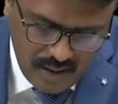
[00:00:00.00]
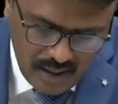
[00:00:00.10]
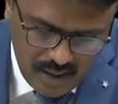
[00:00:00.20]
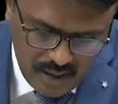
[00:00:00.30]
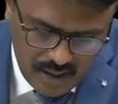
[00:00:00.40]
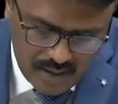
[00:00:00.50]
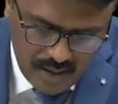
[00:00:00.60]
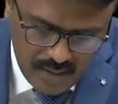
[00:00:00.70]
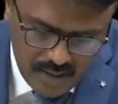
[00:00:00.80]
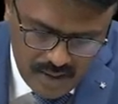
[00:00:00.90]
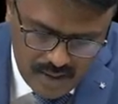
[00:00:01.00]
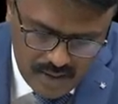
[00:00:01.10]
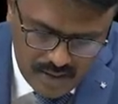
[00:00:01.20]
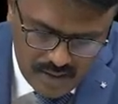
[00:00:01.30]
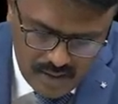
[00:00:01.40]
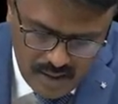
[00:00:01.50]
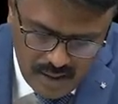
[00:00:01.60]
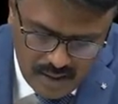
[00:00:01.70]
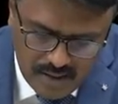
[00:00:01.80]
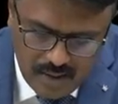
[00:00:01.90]
Another example is an
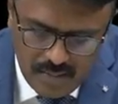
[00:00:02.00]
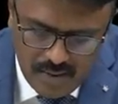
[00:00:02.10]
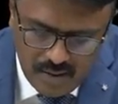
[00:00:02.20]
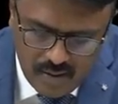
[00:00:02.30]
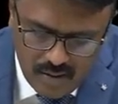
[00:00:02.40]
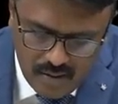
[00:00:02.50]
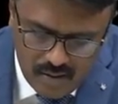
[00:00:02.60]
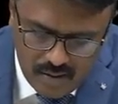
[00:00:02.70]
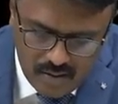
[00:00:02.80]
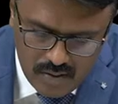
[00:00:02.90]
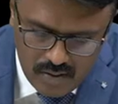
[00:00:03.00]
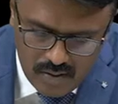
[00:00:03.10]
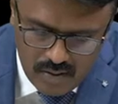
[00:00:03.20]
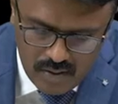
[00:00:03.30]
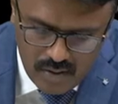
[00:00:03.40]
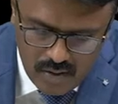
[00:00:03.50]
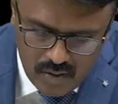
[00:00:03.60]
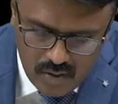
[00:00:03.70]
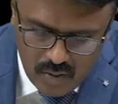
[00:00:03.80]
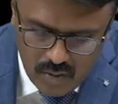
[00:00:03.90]
example called
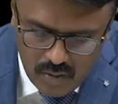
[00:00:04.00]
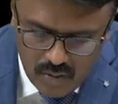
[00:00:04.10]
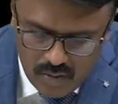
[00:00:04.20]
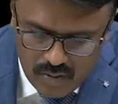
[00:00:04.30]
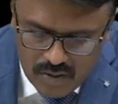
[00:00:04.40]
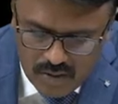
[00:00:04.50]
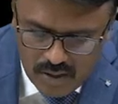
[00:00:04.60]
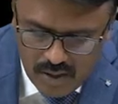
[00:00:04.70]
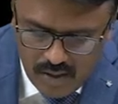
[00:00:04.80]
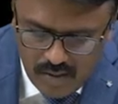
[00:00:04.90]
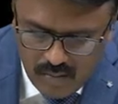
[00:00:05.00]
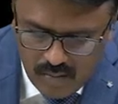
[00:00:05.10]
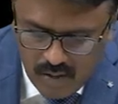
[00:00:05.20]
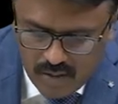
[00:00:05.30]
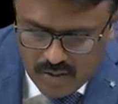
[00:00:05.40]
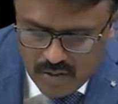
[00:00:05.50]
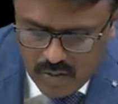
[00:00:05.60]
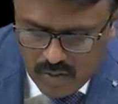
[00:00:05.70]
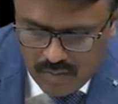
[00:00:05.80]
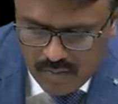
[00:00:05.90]

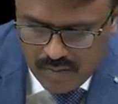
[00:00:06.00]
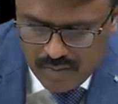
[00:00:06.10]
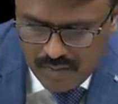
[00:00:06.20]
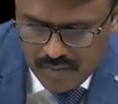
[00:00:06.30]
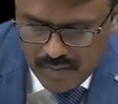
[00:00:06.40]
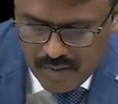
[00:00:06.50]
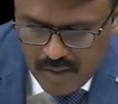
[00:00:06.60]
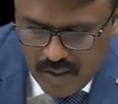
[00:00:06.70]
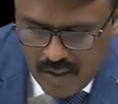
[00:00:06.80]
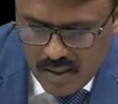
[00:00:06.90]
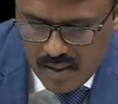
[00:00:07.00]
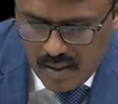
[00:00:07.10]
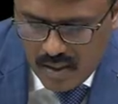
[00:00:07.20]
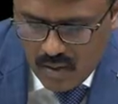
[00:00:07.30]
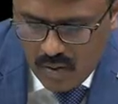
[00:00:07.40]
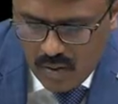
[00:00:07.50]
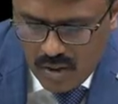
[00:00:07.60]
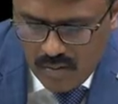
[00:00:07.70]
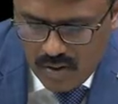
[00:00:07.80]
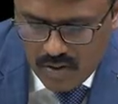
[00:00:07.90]
cotrimoxazole. Now
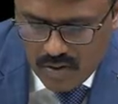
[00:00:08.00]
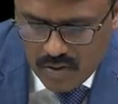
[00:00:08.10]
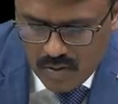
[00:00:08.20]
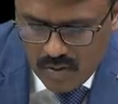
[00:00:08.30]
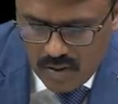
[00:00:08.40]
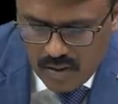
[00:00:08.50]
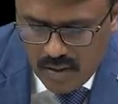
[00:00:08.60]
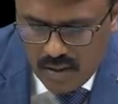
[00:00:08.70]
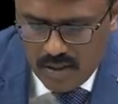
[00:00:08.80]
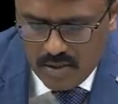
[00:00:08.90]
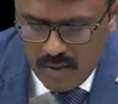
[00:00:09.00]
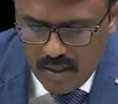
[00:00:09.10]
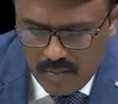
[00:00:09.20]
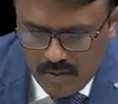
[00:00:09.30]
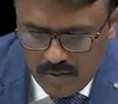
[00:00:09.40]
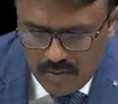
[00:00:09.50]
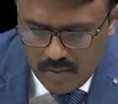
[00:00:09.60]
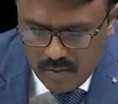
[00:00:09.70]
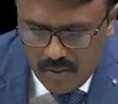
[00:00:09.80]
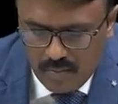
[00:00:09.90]
cotrimoxazole is made up of
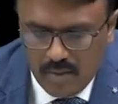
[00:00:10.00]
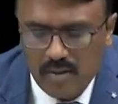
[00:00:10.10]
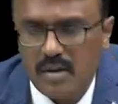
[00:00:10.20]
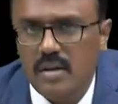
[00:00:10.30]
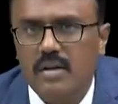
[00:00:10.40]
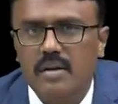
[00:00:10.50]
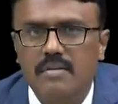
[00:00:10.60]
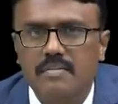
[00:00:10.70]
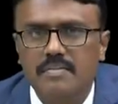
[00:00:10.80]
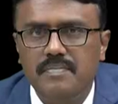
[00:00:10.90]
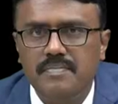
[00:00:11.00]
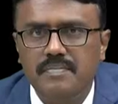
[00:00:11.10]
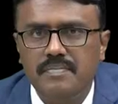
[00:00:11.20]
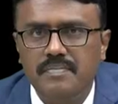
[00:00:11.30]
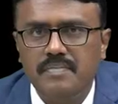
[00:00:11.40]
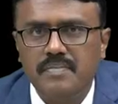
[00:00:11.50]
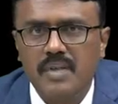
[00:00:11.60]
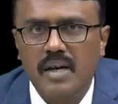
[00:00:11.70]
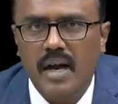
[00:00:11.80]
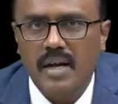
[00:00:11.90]
two important
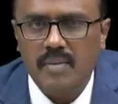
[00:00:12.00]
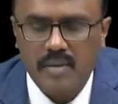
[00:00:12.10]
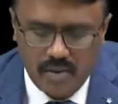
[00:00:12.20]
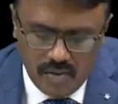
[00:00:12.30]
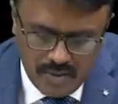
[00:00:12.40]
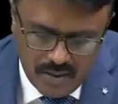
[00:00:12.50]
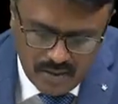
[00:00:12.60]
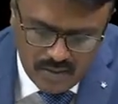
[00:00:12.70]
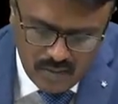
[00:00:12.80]
antimicrobials.